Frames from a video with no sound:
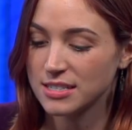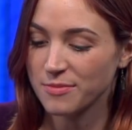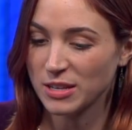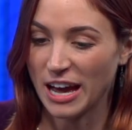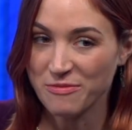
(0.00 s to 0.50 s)

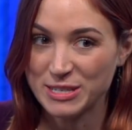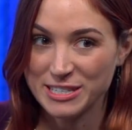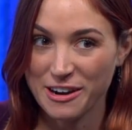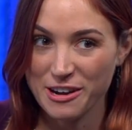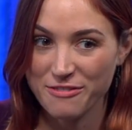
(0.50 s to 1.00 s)
something I've been
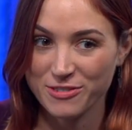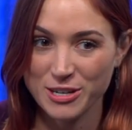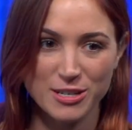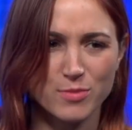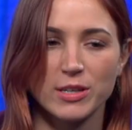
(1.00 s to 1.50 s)
scared of for
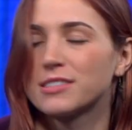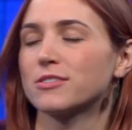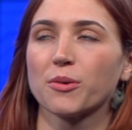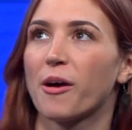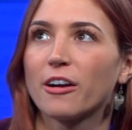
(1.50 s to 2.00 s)
years because of
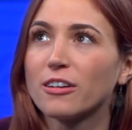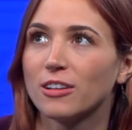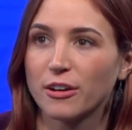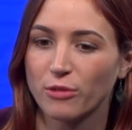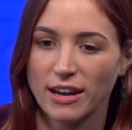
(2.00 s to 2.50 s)
some article I
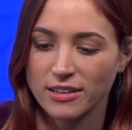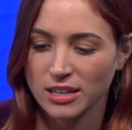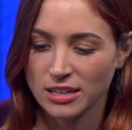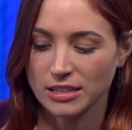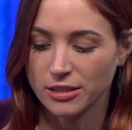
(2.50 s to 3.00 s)
read
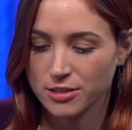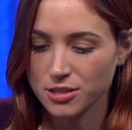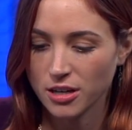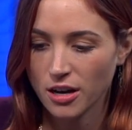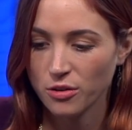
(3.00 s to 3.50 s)
years
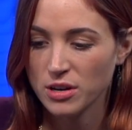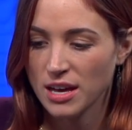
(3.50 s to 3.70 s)
ago